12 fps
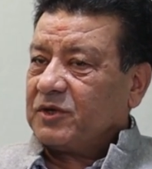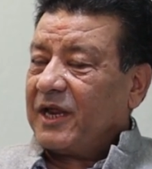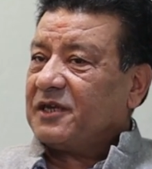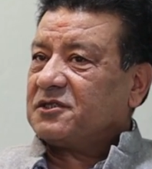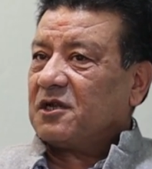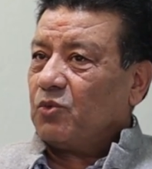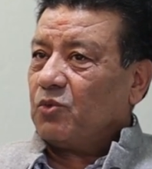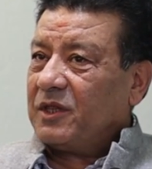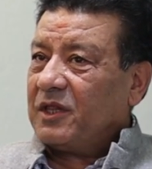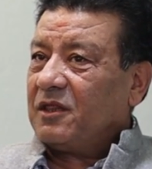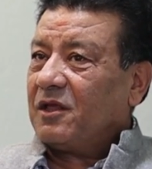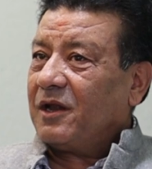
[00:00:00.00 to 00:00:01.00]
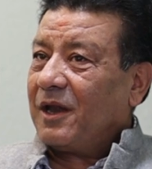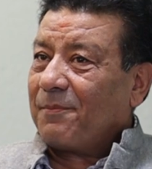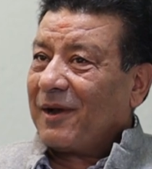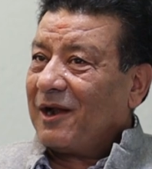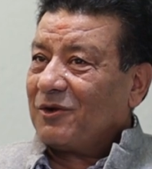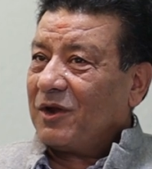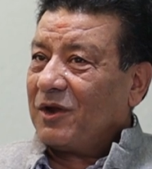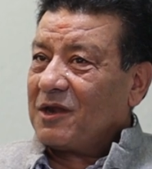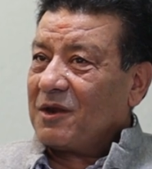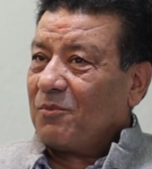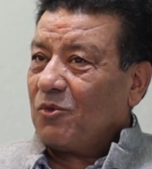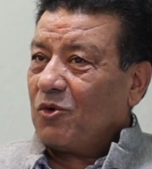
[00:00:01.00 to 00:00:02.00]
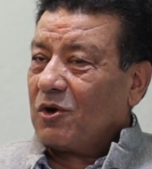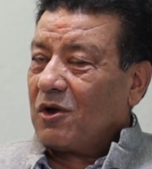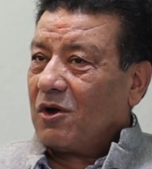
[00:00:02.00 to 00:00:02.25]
tension within the Nepal Tourism Board.